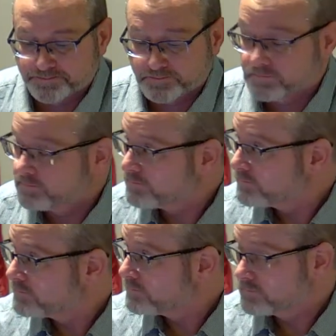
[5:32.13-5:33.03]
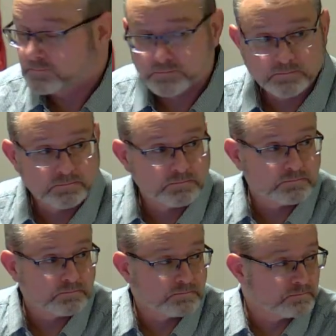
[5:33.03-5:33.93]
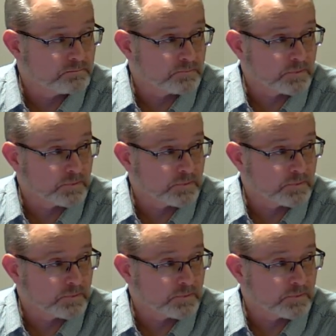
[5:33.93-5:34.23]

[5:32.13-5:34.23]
Nobody speaks.